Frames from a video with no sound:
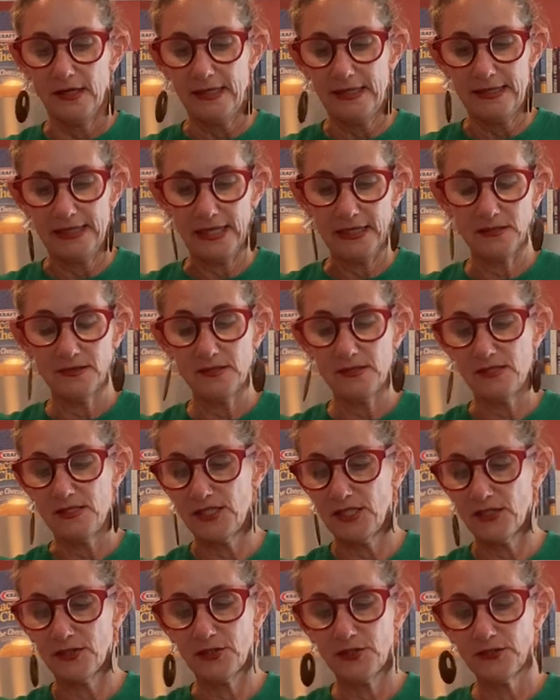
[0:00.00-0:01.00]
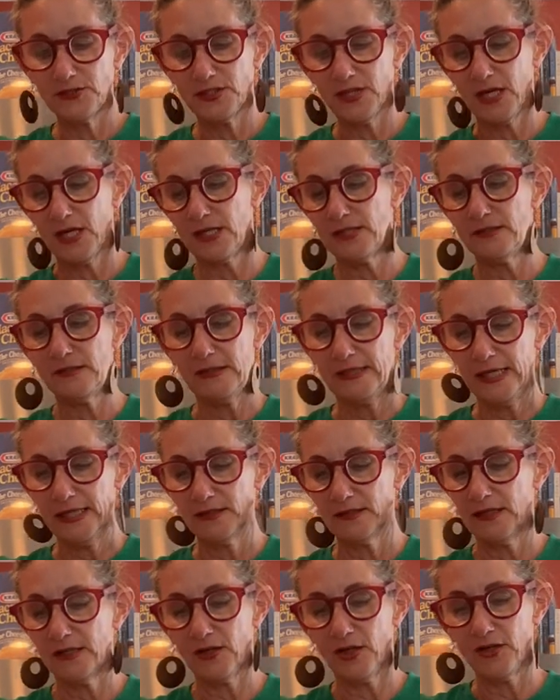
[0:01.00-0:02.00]
getting dinner done,
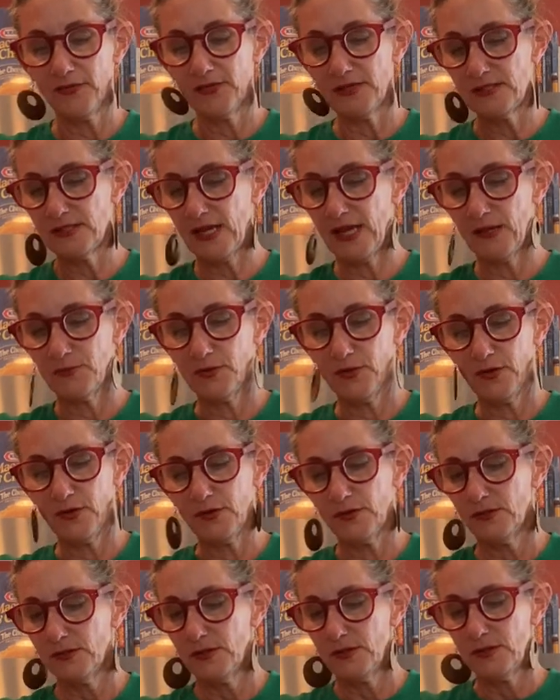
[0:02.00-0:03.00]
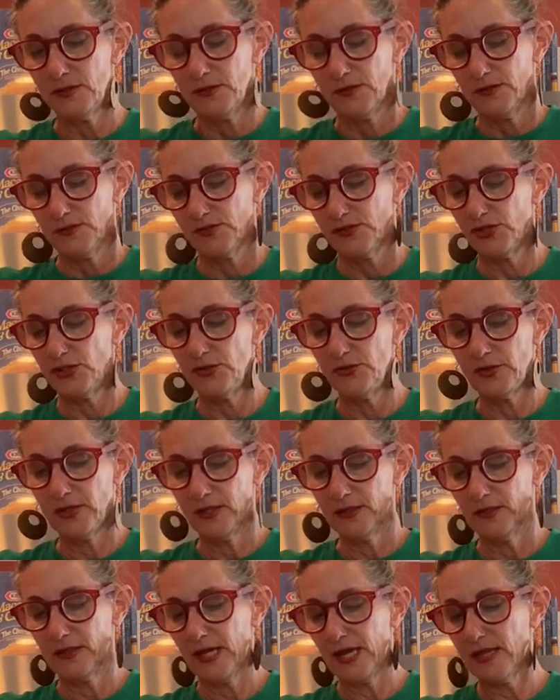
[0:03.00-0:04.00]
getting it on the table so you
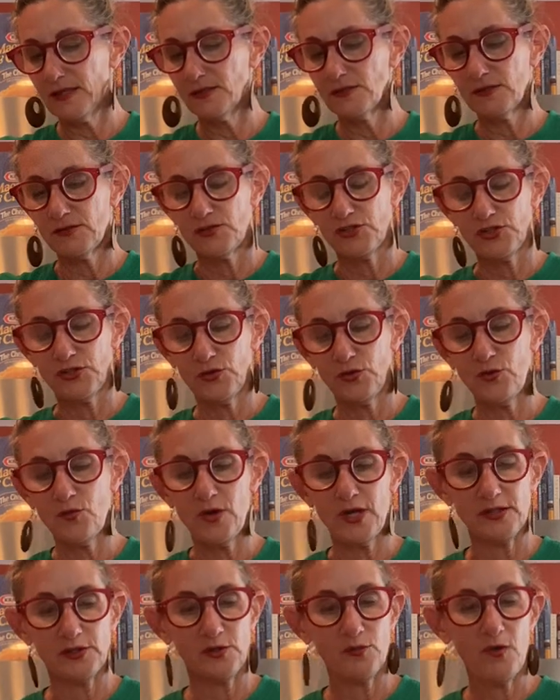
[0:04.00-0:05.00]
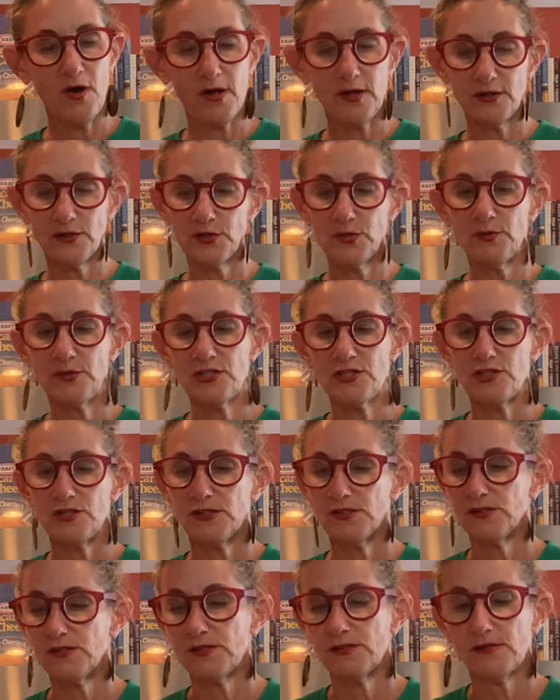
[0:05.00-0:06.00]
can get to what you want to do, which
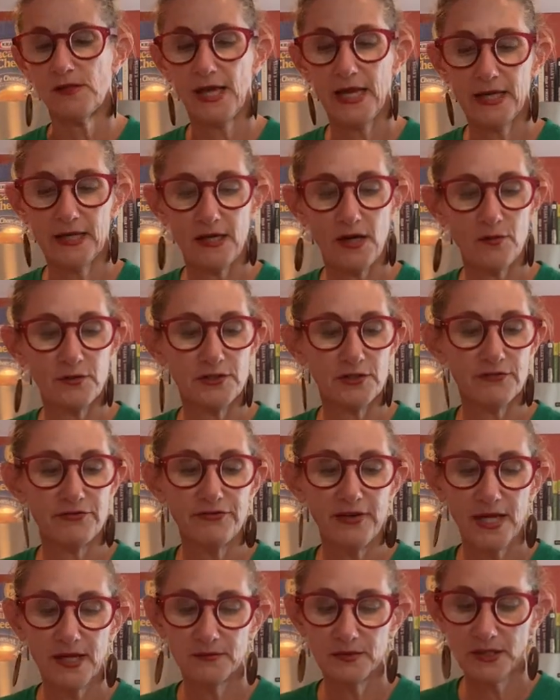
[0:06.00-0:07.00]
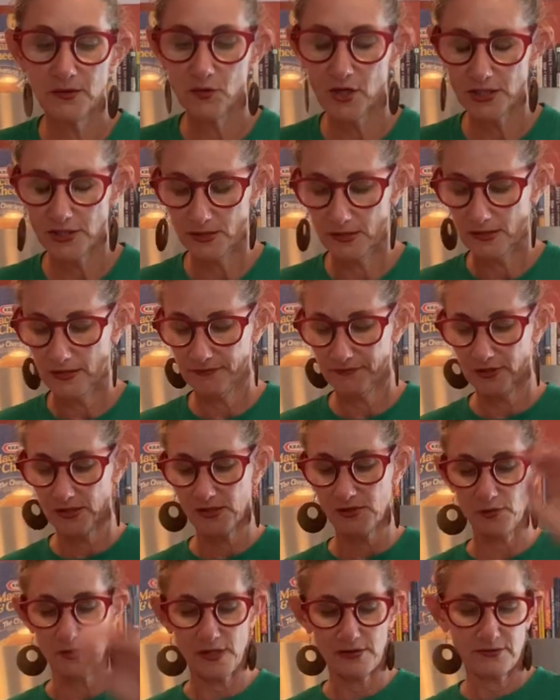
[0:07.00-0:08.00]
is hanging out with your family, watching Netflix,
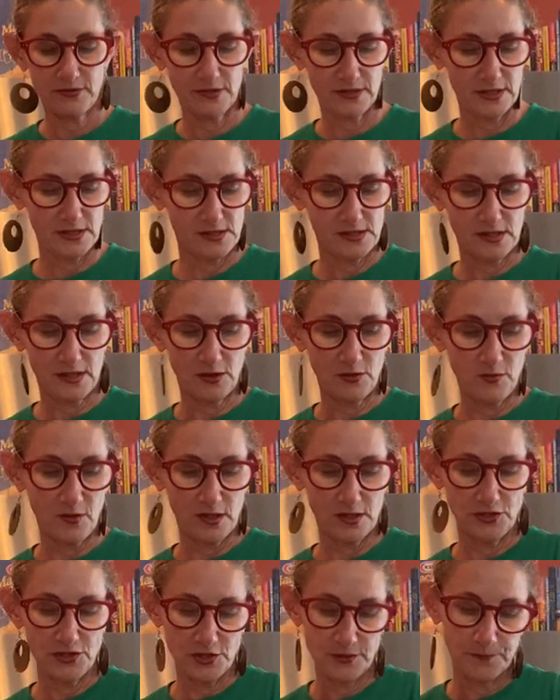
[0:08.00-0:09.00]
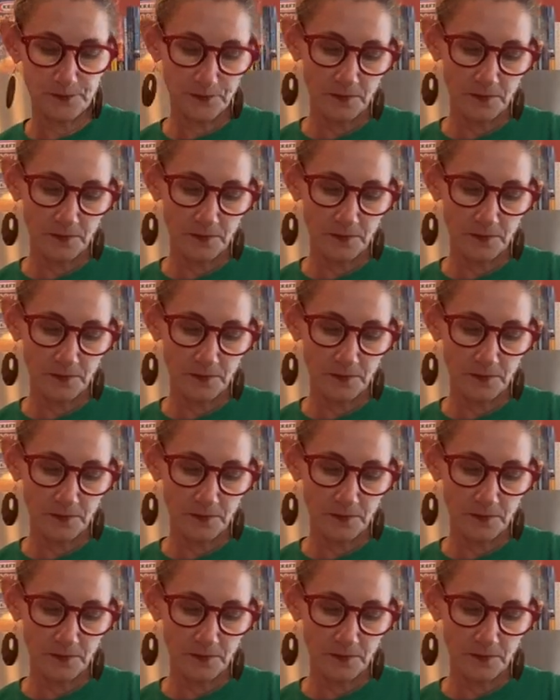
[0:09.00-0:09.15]
whatever it is that you want to do.